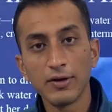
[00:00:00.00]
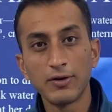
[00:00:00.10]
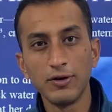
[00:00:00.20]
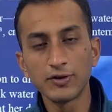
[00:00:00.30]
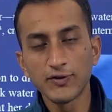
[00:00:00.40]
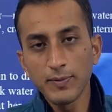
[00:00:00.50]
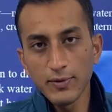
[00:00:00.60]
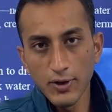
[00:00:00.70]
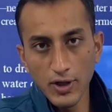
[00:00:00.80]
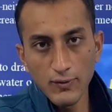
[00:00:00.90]
goes
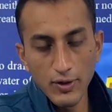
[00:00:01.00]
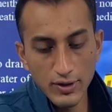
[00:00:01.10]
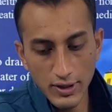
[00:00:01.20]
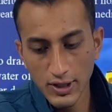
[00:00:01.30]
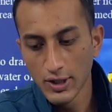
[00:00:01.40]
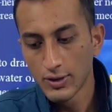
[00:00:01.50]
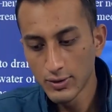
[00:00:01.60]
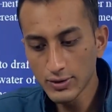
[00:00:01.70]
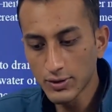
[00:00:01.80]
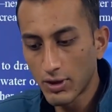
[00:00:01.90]
from dock water
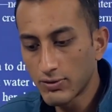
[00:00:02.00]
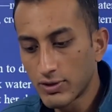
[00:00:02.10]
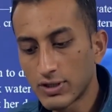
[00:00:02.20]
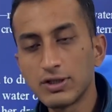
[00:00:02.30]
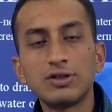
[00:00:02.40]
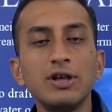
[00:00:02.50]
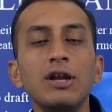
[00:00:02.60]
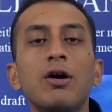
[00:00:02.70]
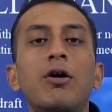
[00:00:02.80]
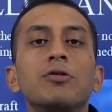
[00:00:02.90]
to salt water,
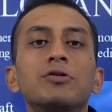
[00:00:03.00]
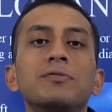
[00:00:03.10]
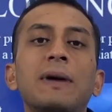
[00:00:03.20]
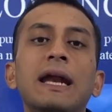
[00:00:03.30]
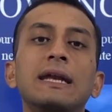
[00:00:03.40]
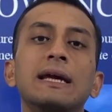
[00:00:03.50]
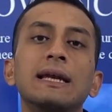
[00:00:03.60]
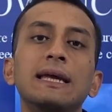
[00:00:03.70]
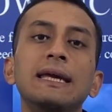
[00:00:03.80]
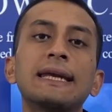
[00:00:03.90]
she'll
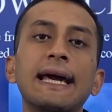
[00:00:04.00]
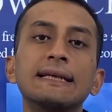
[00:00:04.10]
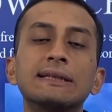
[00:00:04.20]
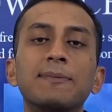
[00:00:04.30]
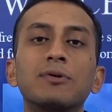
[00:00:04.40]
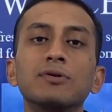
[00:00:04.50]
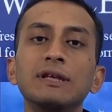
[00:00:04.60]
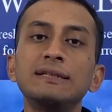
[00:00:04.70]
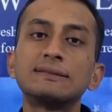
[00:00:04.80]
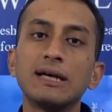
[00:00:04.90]
automatically rise up to
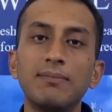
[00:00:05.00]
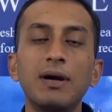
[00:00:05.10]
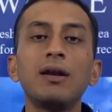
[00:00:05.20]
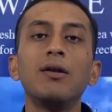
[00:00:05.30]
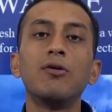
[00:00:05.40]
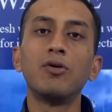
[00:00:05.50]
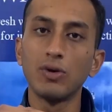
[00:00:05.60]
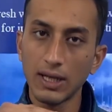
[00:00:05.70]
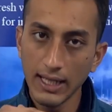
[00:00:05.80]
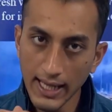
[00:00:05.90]
the summer
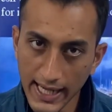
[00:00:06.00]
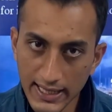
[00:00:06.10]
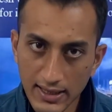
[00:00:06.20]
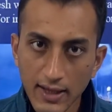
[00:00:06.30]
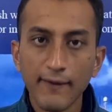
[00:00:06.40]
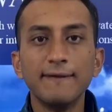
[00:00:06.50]
load line,